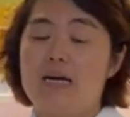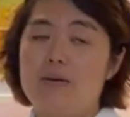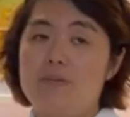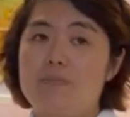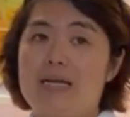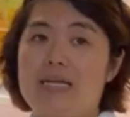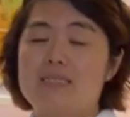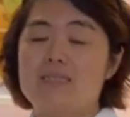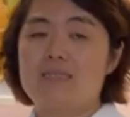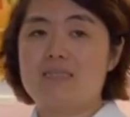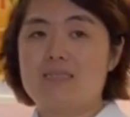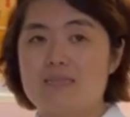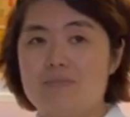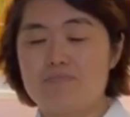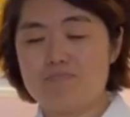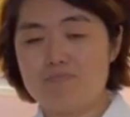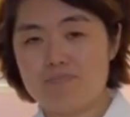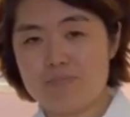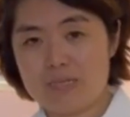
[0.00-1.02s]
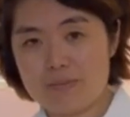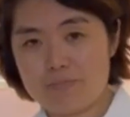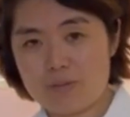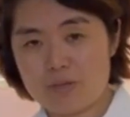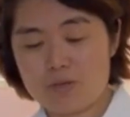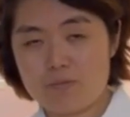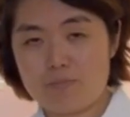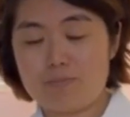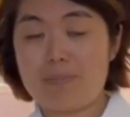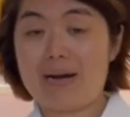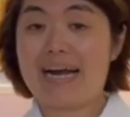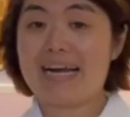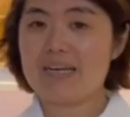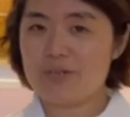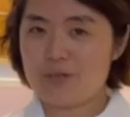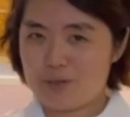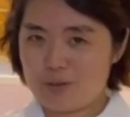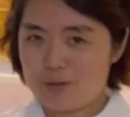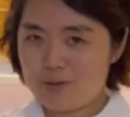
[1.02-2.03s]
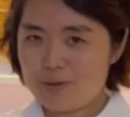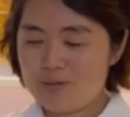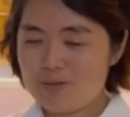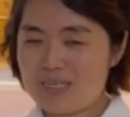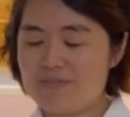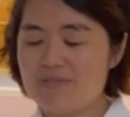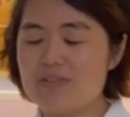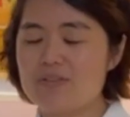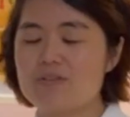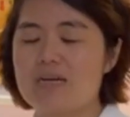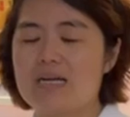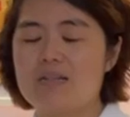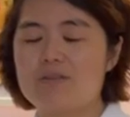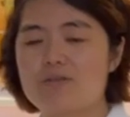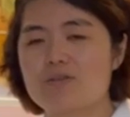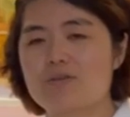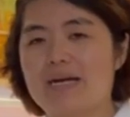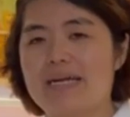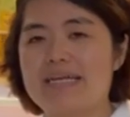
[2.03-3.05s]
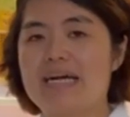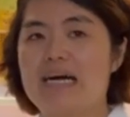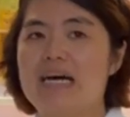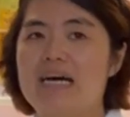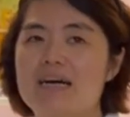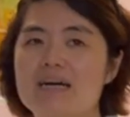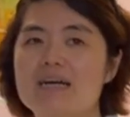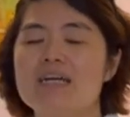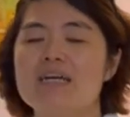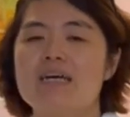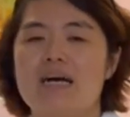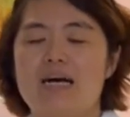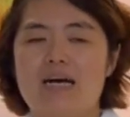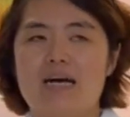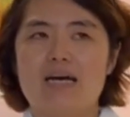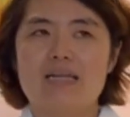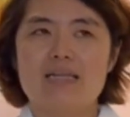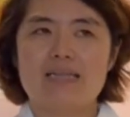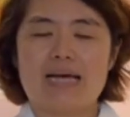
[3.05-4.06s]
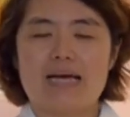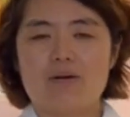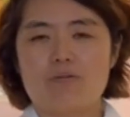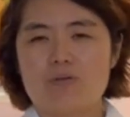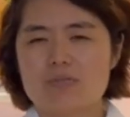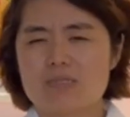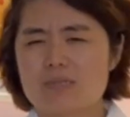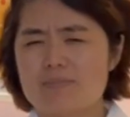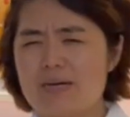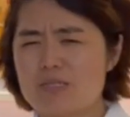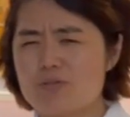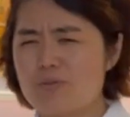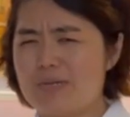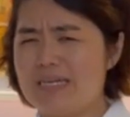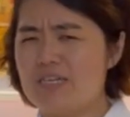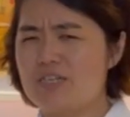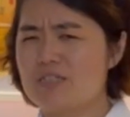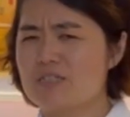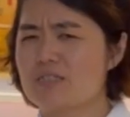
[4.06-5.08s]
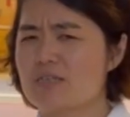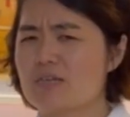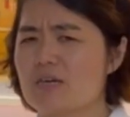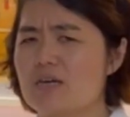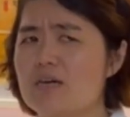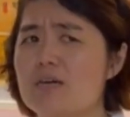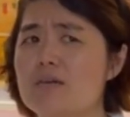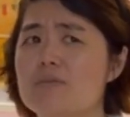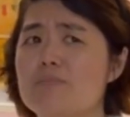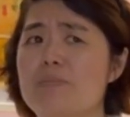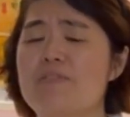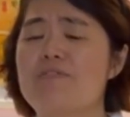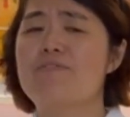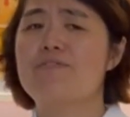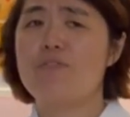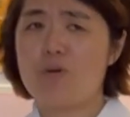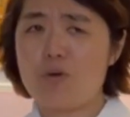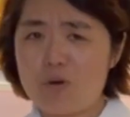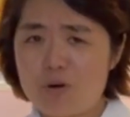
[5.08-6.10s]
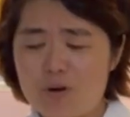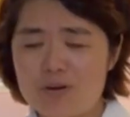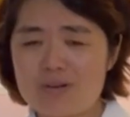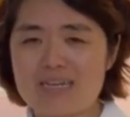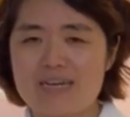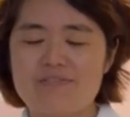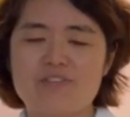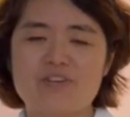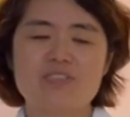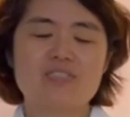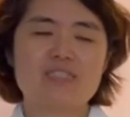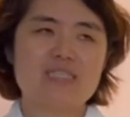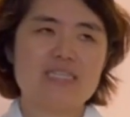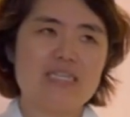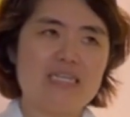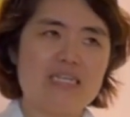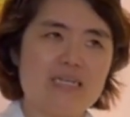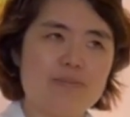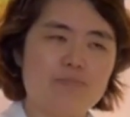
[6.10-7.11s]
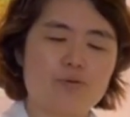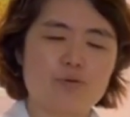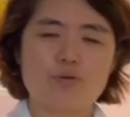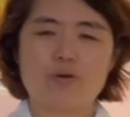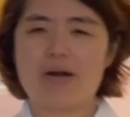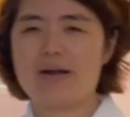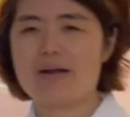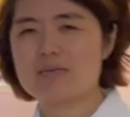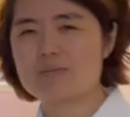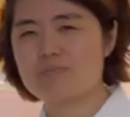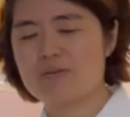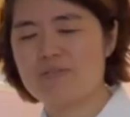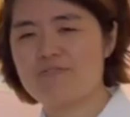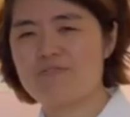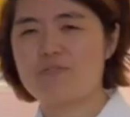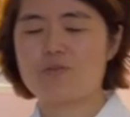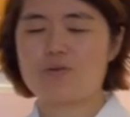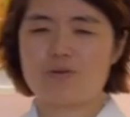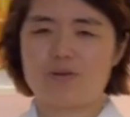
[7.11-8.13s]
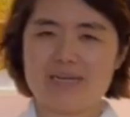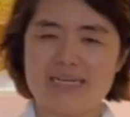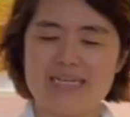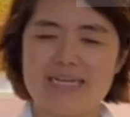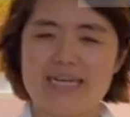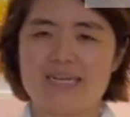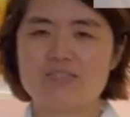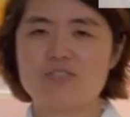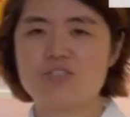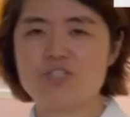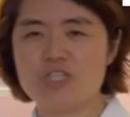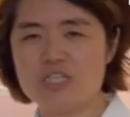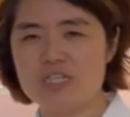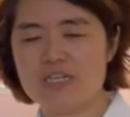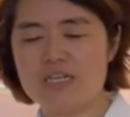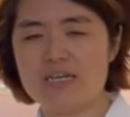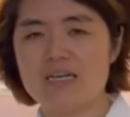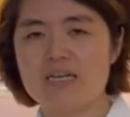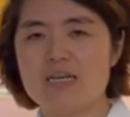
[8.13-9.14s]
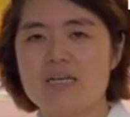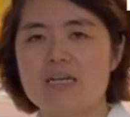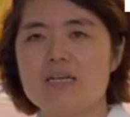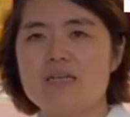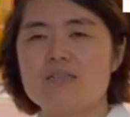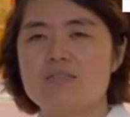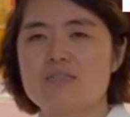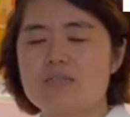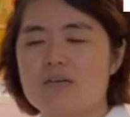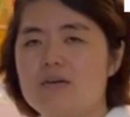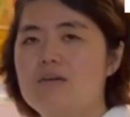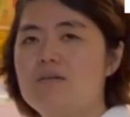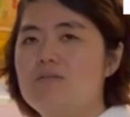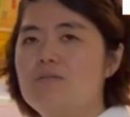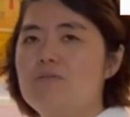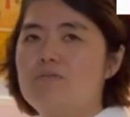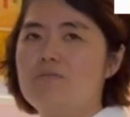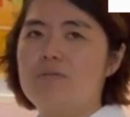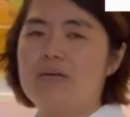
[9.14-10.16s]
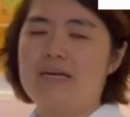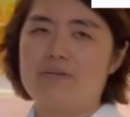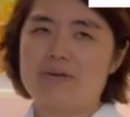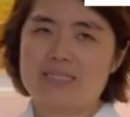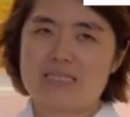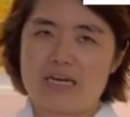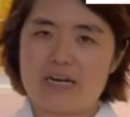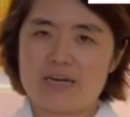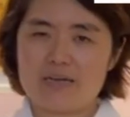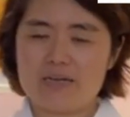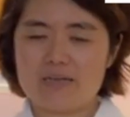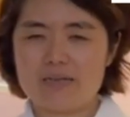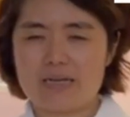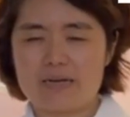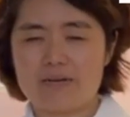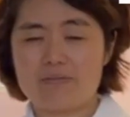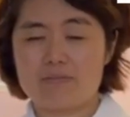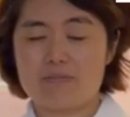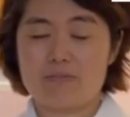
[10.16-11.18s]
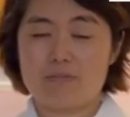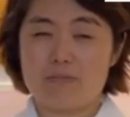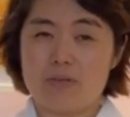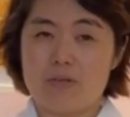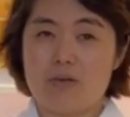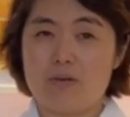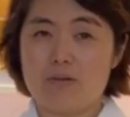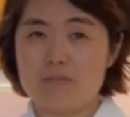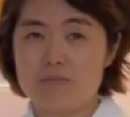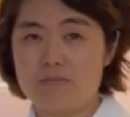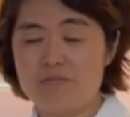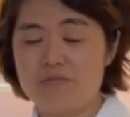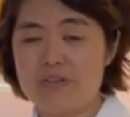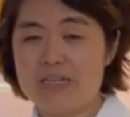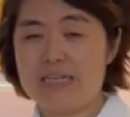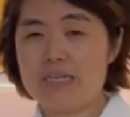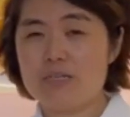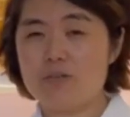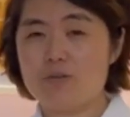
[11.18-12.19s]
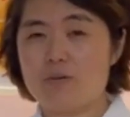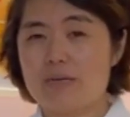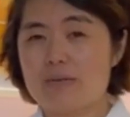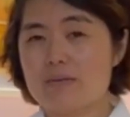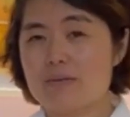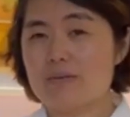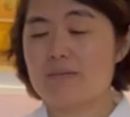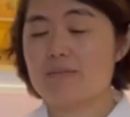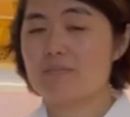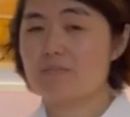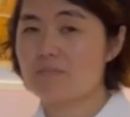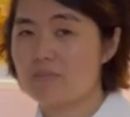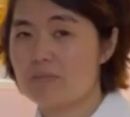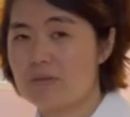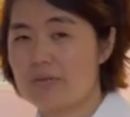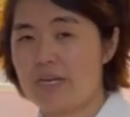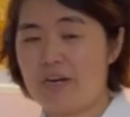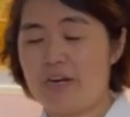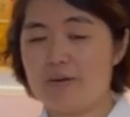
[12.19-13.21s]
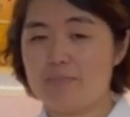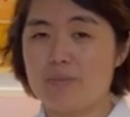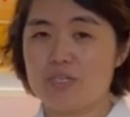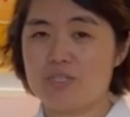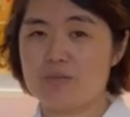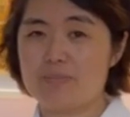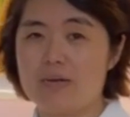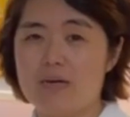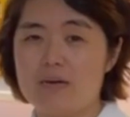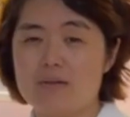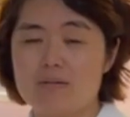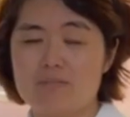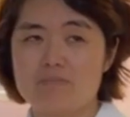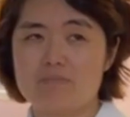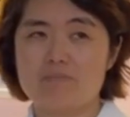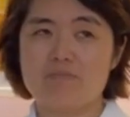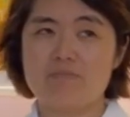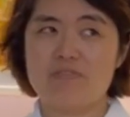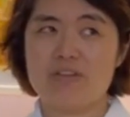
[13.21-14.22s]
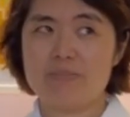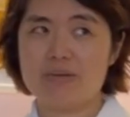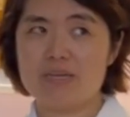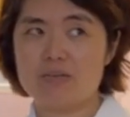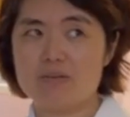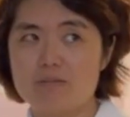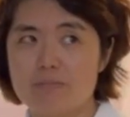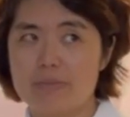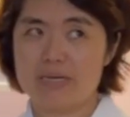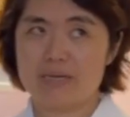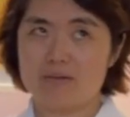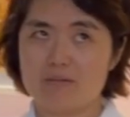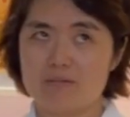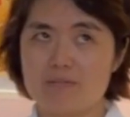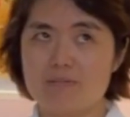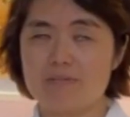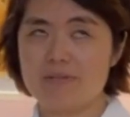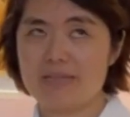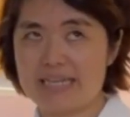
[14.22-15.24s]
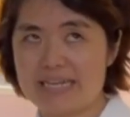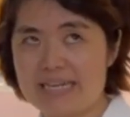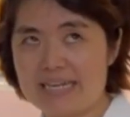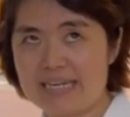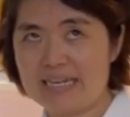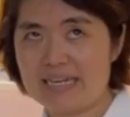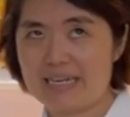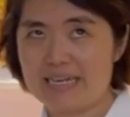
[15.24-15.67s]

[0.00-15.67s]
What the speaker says: as people might know, even though I look quite young, that was about 20 years ago, before diversity programs, before ESG. So when I was hired, really no one cared much about female, male thingy.